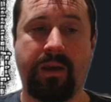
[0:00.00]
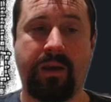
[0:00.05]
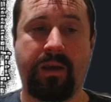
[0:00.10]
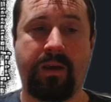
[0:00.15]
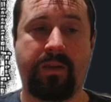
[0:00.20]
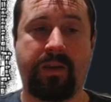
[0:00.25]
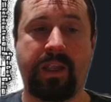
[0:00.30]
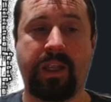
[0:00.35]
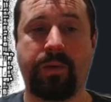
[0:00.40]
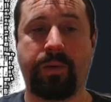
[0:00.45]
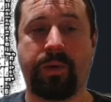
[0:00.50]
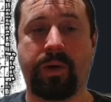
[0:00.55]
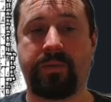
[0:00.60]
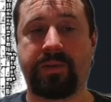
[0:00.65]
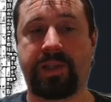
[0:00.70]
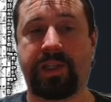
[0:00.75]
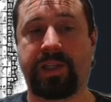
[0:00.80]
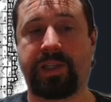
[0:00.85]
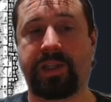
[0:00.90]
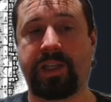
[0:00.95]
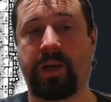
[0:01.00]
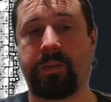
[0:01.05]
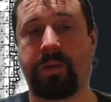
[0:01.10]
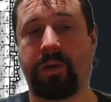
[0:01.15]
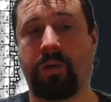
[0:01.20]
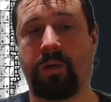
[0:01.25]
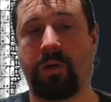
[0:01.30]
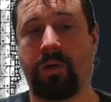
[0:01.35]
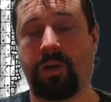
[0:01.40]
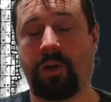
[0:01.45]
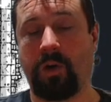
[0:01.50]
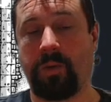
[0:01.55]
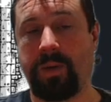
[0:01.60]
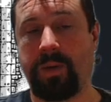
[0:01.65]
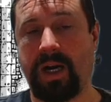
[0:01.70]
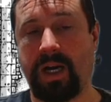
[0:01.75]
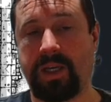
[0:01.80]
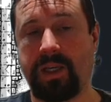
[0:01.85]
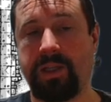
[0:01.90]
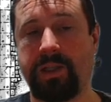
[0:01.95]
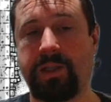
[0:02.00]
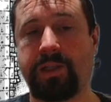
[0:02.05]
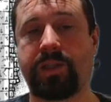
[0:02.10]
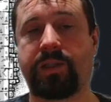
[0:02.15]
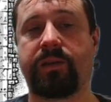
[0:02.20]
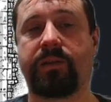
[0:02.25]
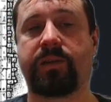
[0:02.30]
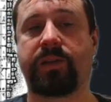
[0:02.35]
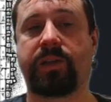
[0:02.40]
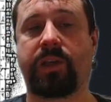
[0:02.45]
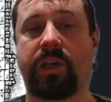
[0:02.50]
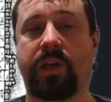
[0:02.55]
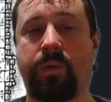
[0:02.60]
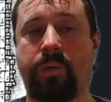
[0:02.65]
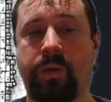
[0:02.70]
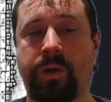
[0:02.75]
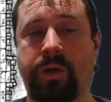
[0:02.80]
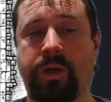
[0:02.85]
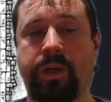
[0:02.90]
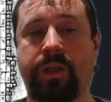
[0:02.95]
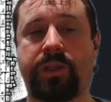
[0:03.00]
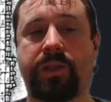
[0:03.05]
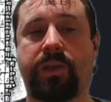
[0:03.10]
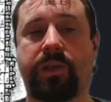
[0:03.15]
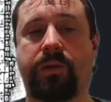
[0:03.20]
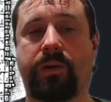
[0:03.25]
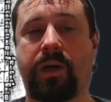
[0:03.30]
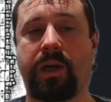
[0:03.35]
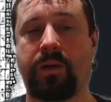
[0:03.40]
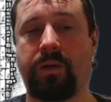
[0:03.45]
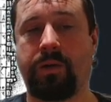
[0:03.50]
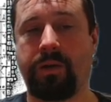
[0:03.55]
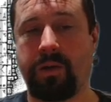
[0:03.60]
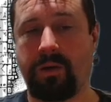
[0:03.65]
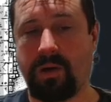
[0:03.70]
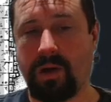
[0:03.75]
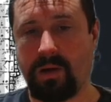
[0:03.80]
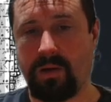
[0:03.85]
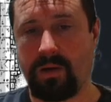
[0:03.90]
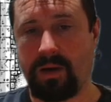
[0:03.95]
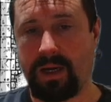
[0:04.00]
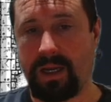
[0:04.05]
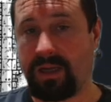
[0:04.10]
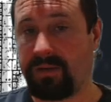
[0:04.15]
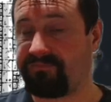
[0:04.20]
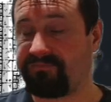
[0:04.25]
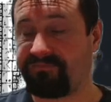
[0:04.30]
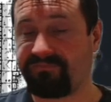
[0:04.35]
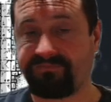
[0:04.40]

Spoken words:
Then you would obviously set up your markers, so your coordinates, your icon color.